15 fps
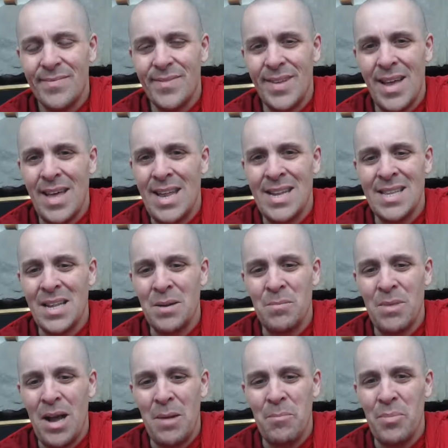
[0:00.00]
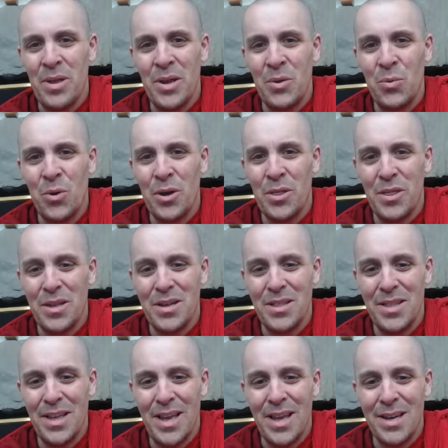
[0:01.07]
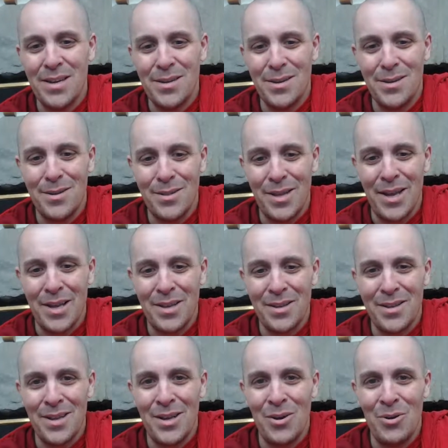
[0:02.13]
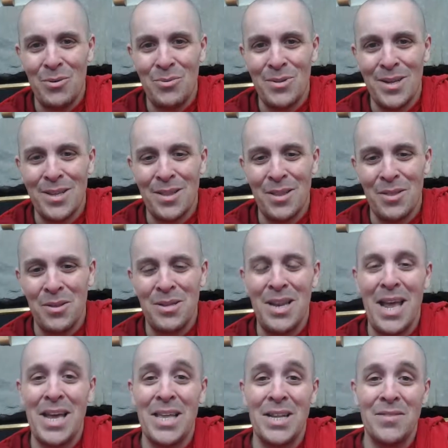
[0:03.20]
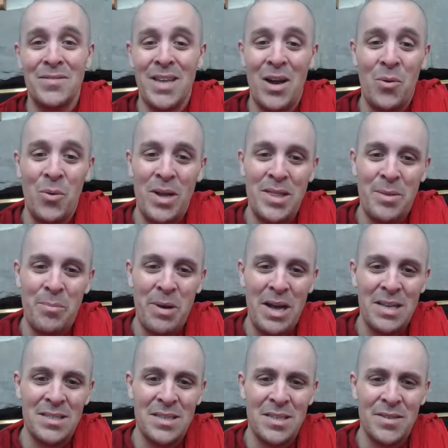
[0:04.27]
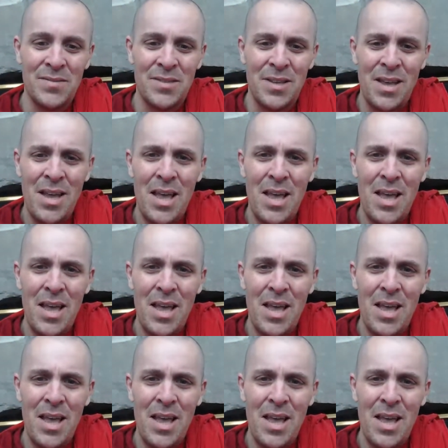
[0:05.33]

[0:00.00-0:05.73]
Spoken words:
it ended up not being worth it in the end. Like the negatives outweighed the positives.